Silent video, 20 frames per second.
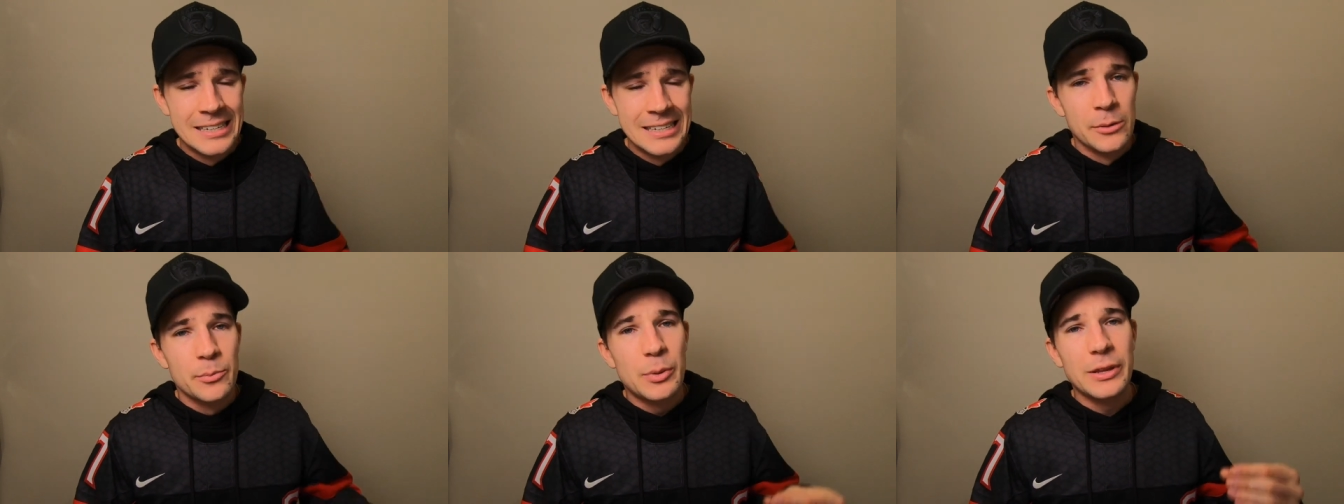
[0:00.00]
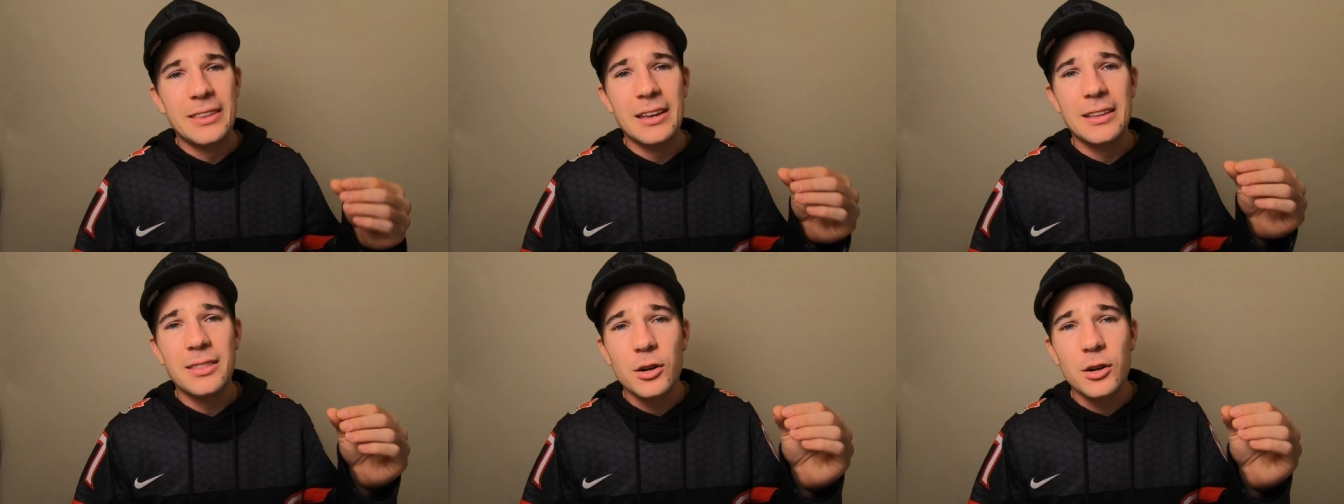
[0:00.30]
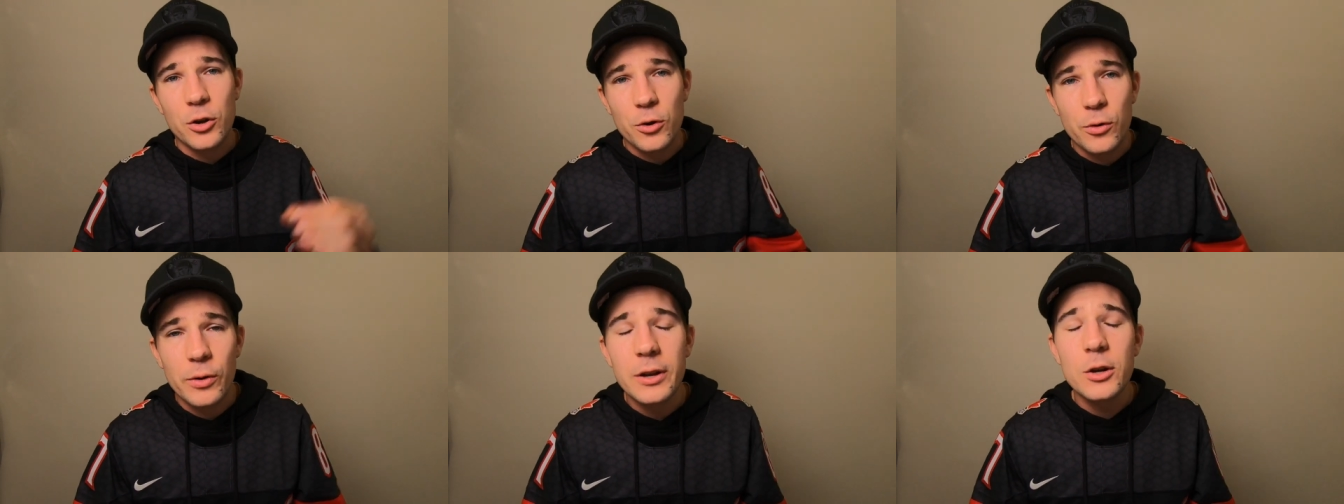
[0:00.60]
But then the
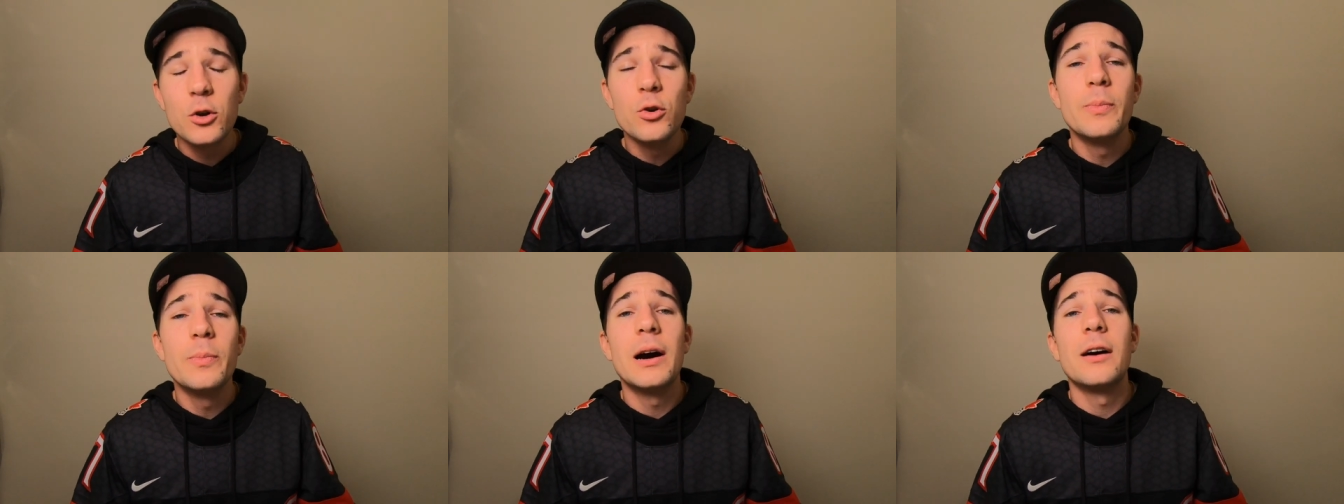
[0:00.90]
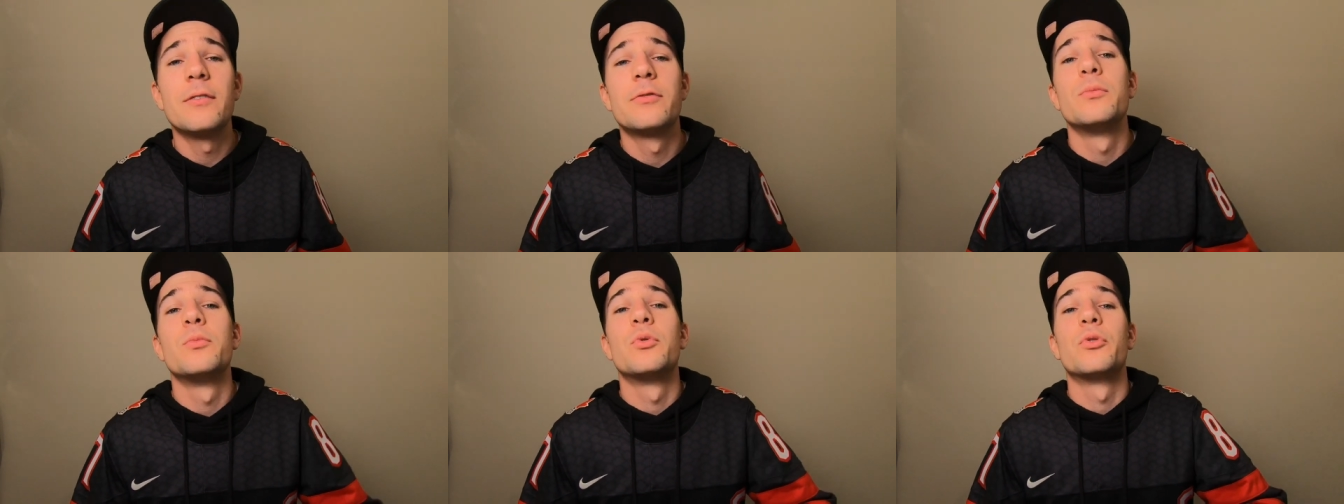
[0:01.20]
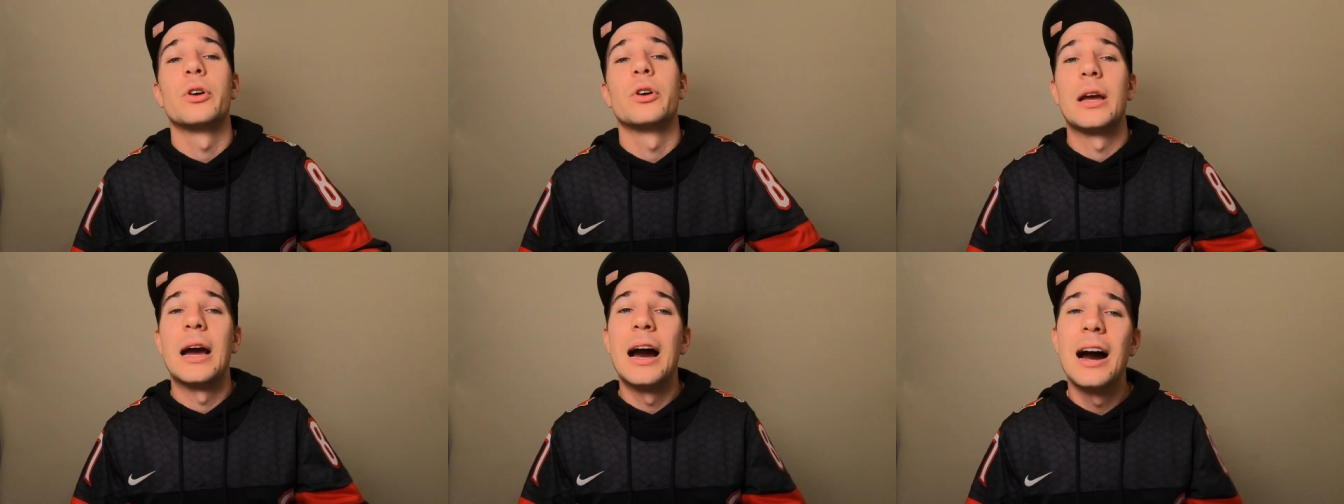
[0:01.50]
critical part from a
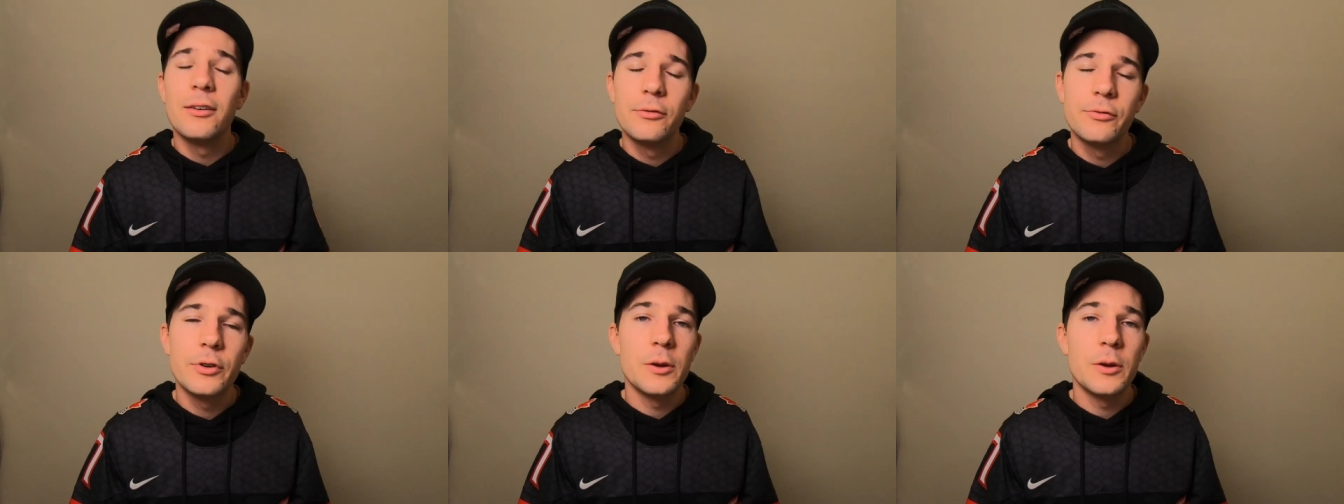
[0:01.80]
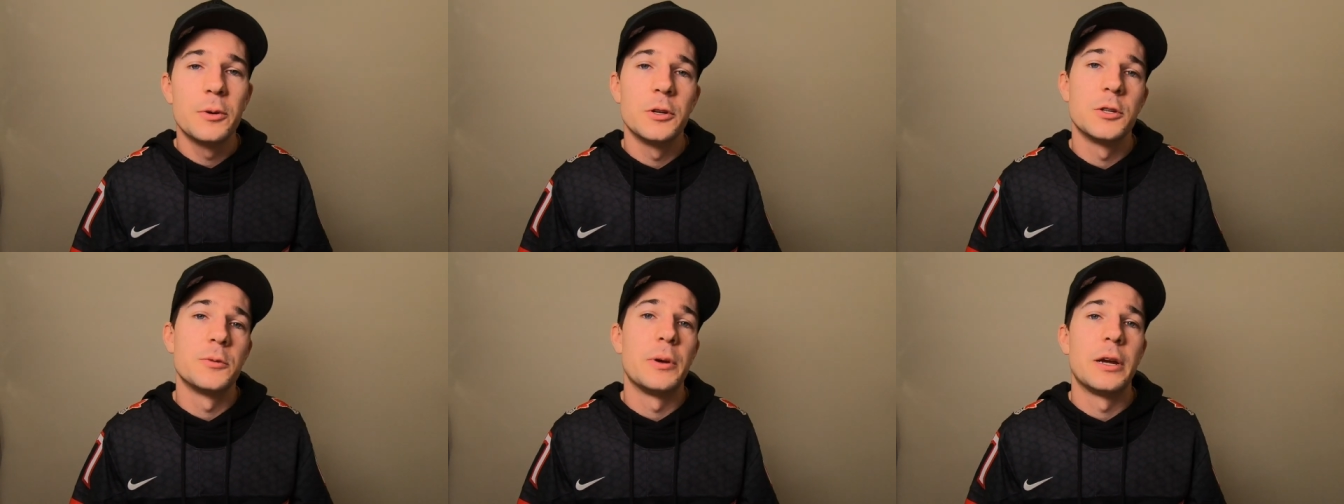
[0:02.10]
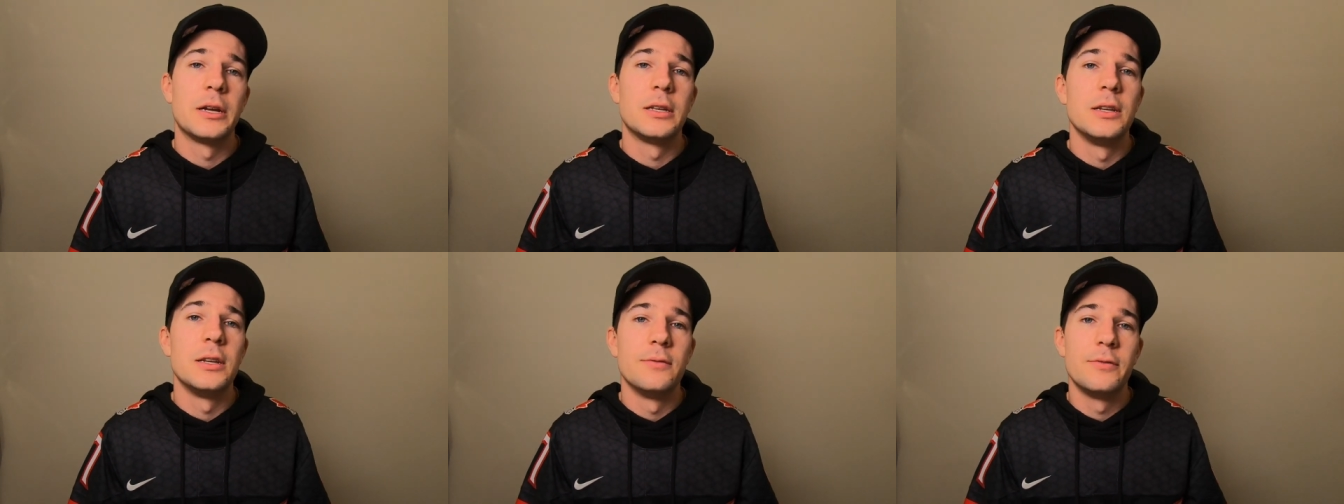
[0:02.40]
recovery
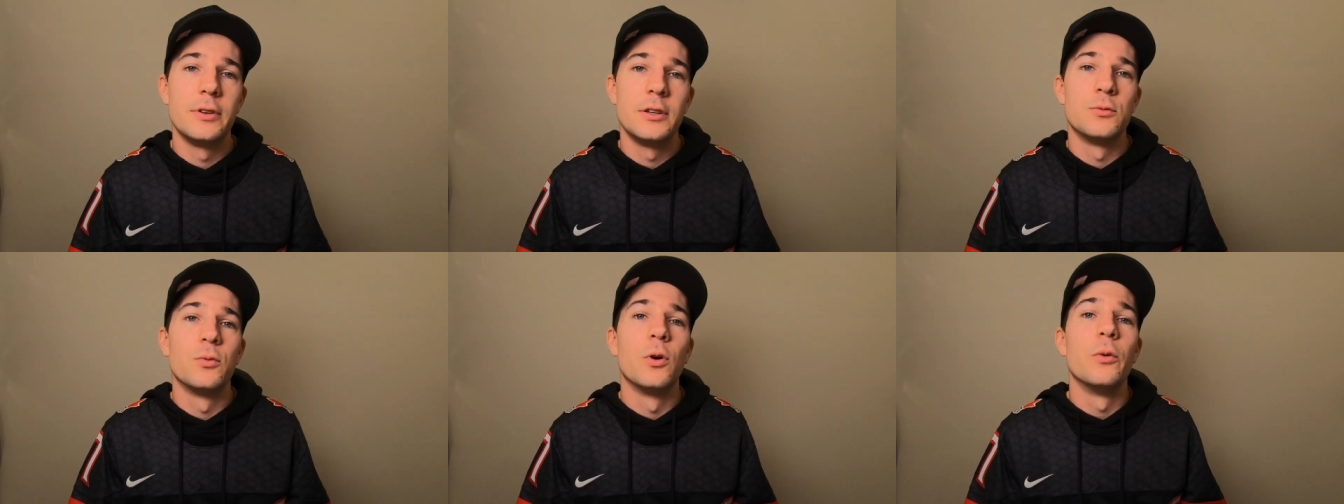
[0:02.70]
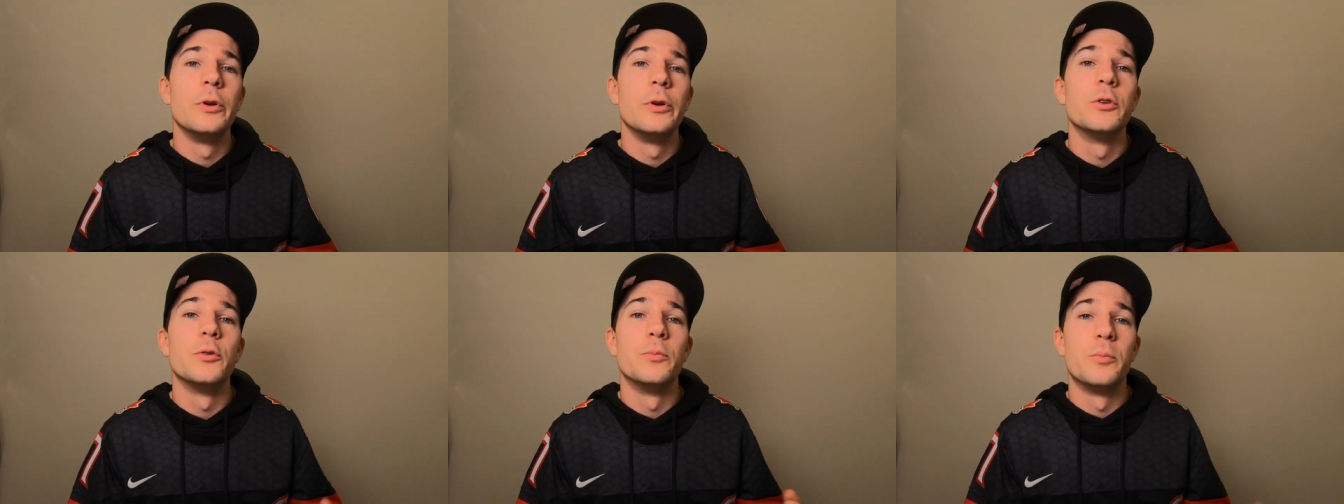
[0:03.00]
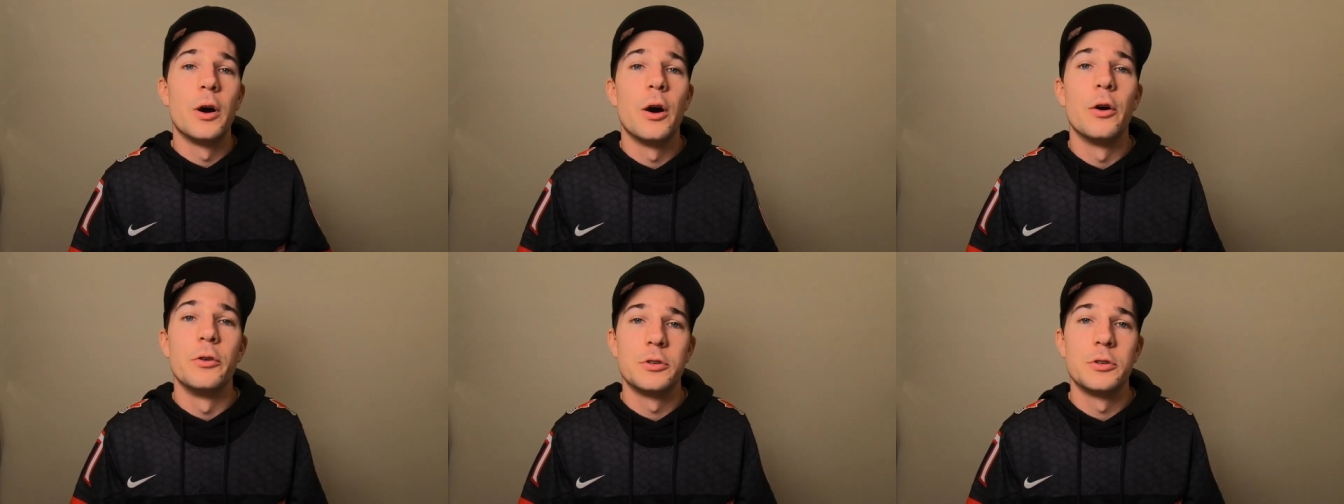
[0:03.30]
perspective is what we do
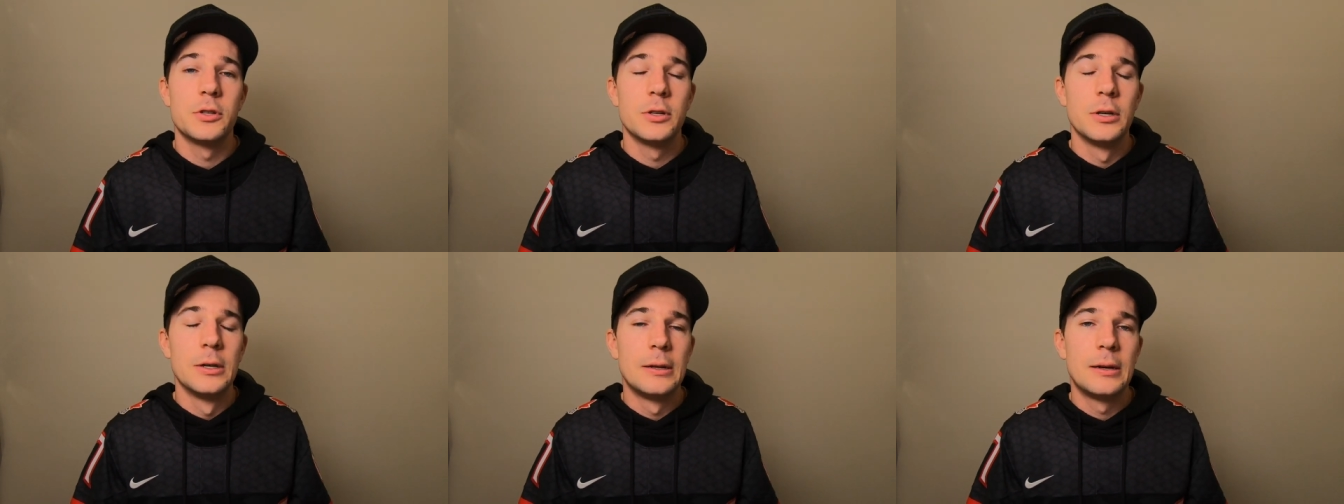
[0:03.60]
post.